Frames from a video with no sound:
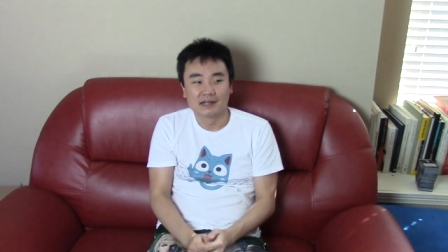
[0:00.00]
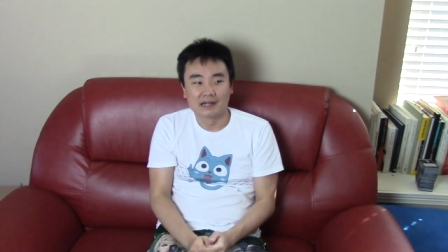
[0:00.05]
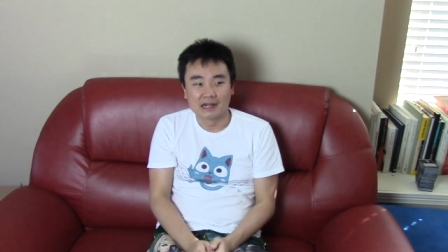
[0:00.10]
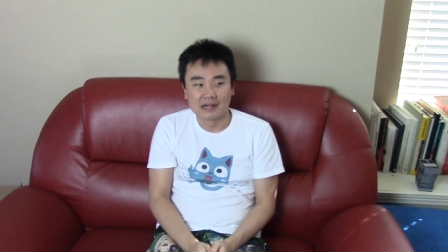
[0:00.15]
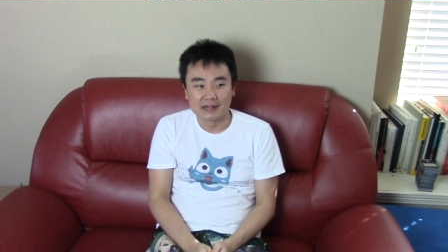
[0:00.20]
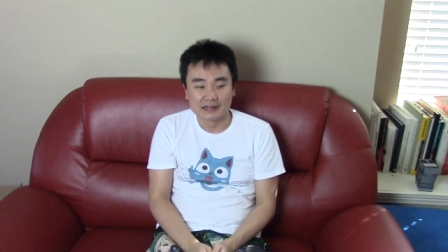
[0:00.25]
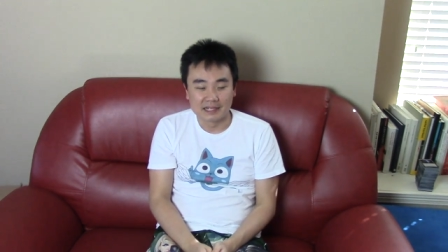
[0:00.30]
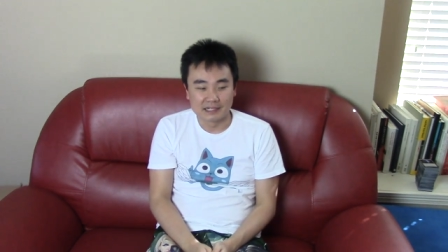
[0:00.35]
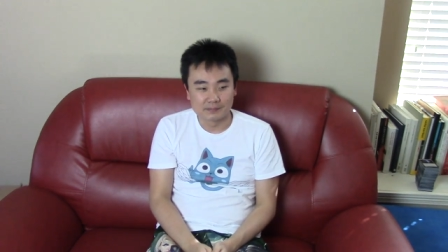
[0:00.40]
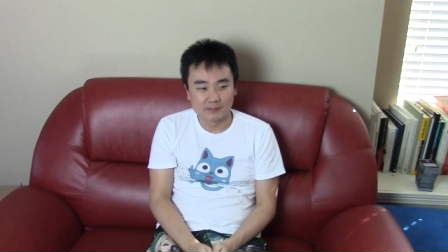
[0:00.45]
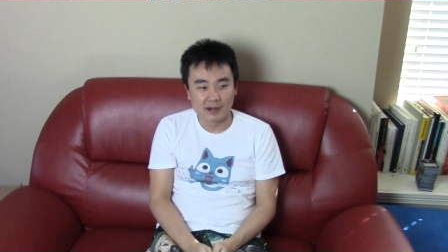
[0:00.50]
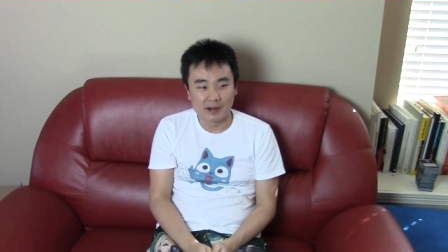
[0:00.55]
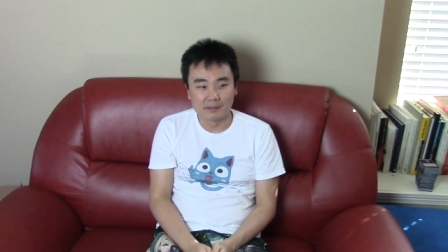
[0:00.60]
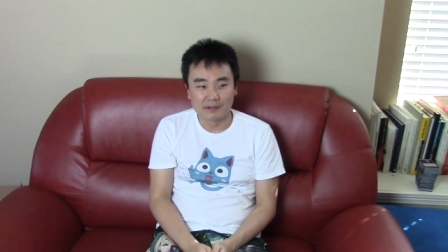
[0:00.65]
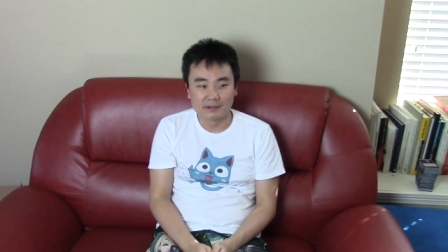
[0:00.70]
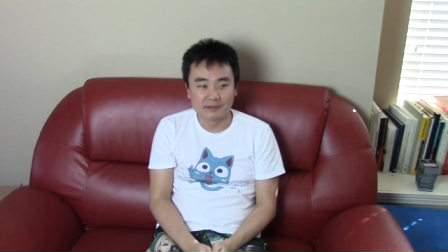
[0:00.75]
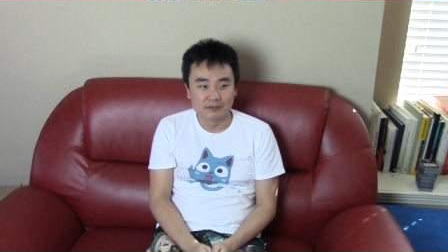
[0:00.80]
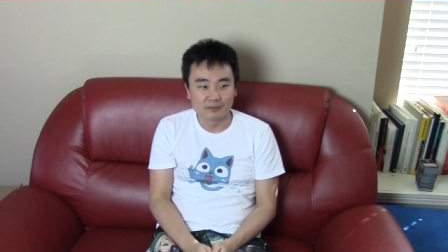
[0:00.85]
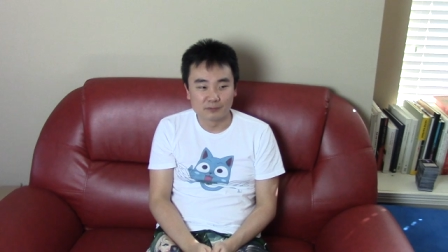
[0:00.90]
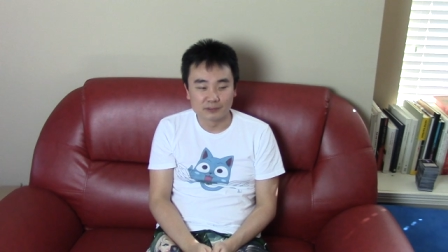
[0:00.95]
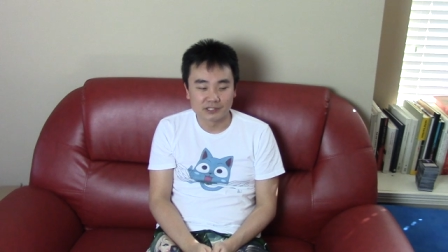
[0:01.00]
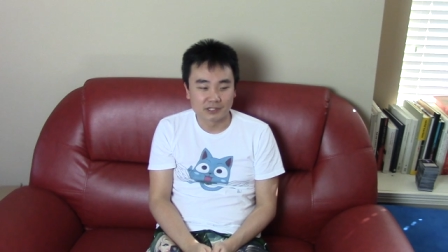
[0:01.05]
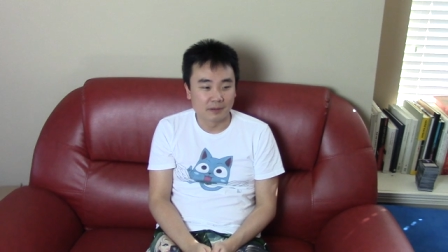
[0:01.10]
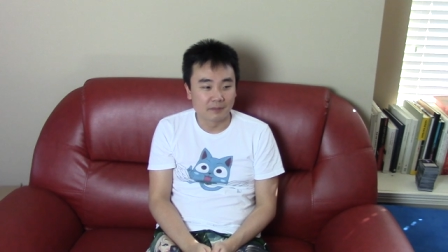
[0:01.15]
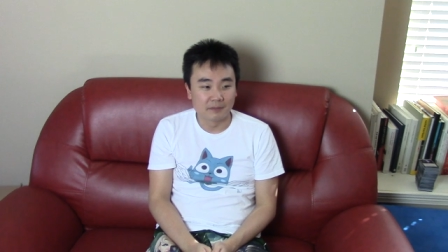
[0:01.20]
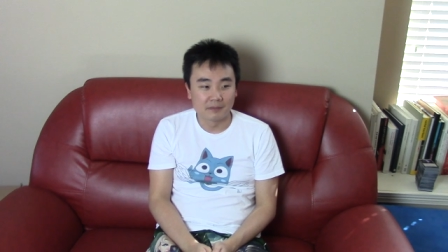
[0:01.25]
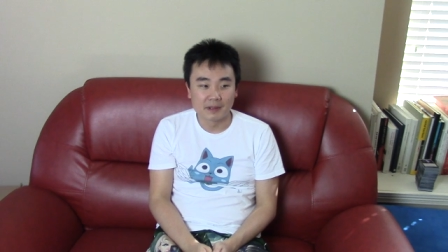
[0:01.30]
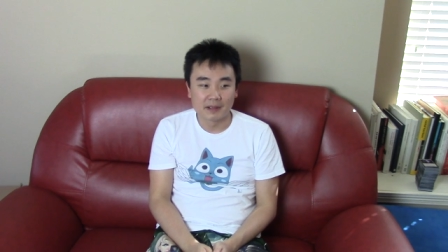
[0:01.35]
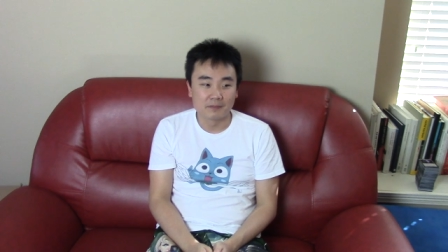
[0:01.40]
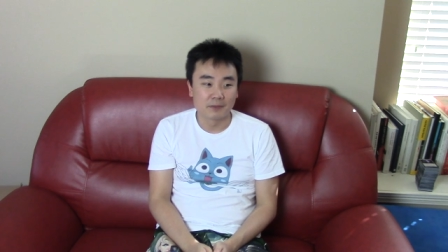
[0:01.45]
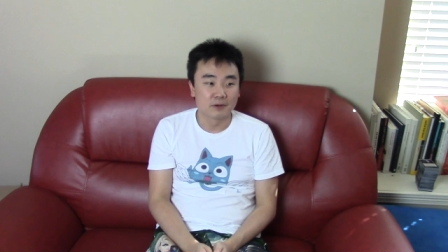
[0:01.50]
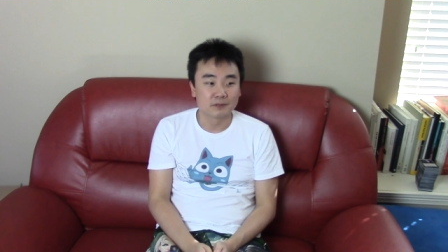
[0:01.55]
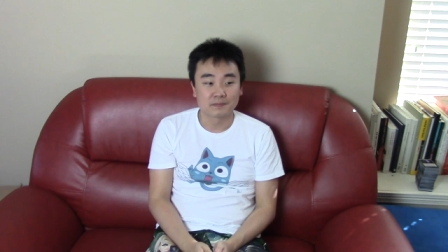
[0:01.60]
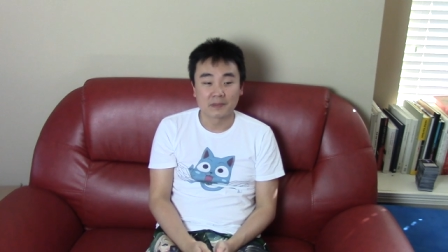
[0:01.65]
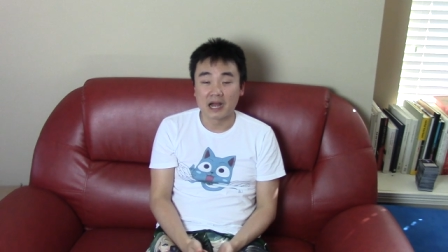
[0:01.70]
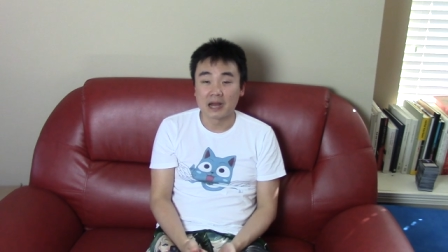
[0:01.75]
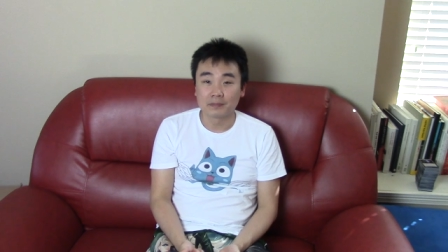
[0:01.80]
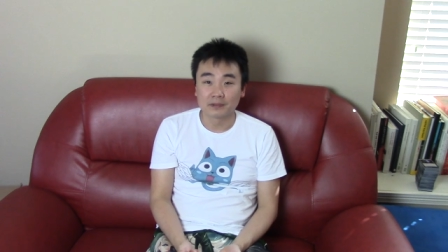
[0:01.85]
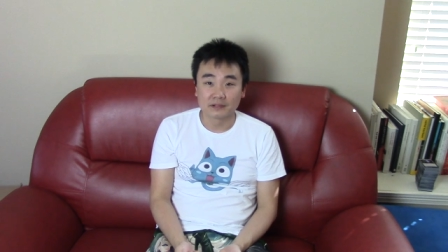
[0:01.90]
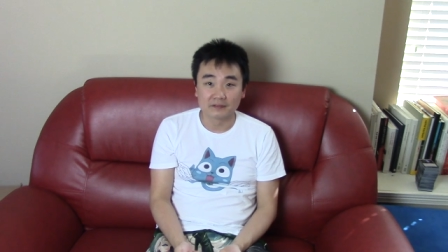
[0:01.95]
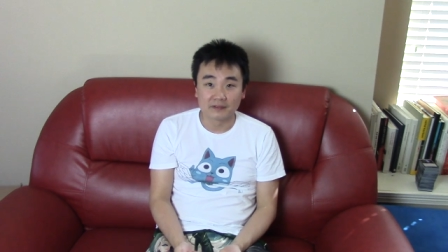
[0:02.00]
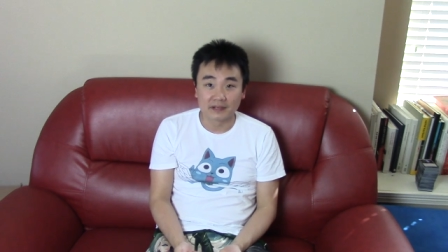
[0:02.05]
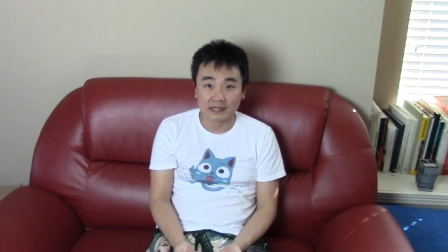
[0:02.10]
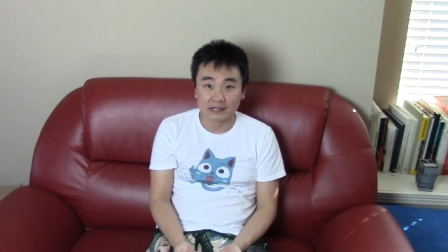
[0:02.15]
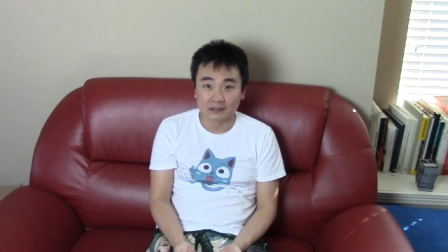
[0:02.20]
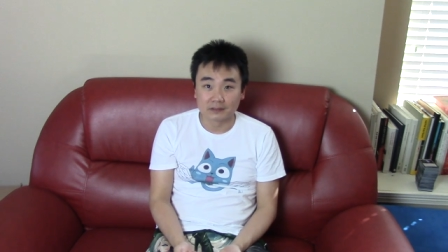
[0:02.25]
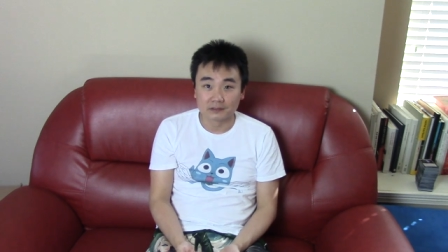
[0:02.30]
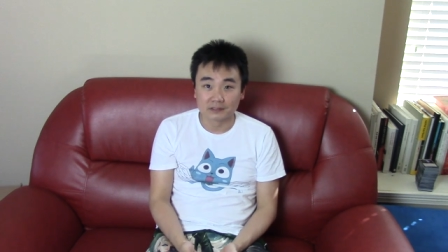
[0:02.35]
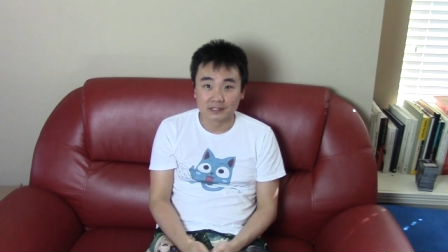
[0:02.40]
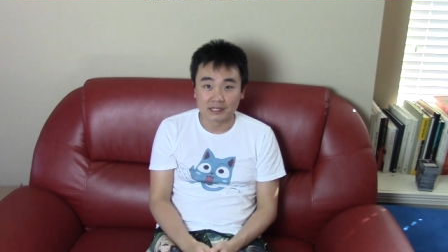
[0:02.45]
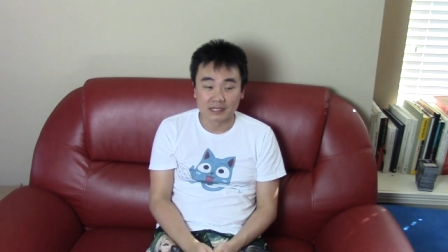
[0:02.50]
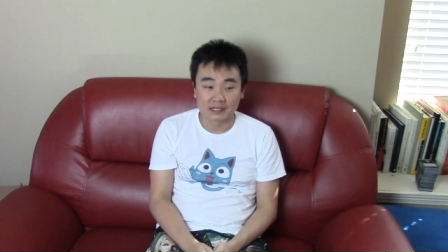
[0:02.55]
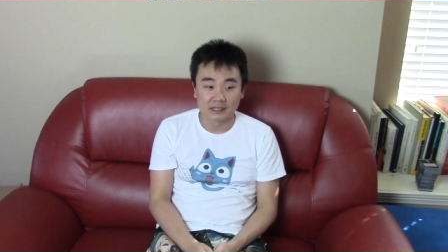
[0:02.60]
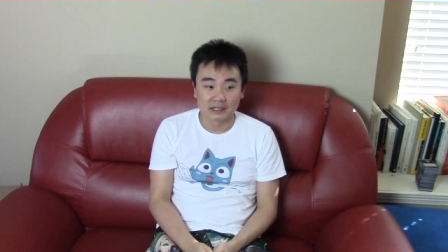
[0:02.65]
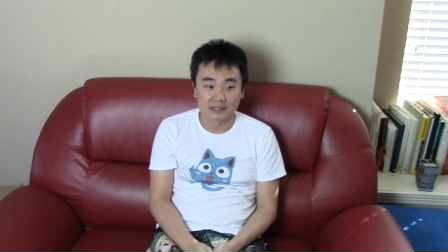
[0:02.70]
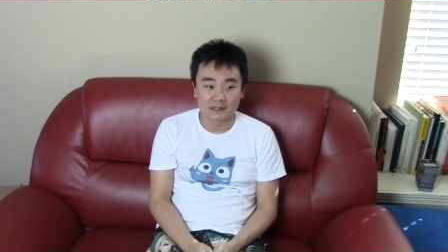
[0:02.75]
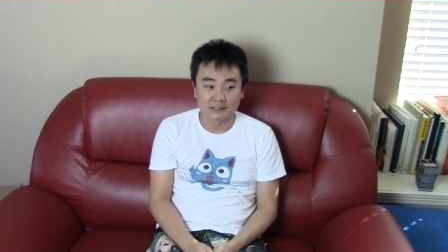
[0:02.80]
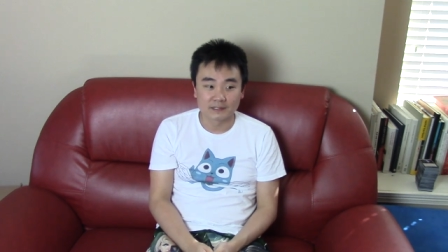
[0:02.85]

Uh, and that's probably some of my most popular videos and uh,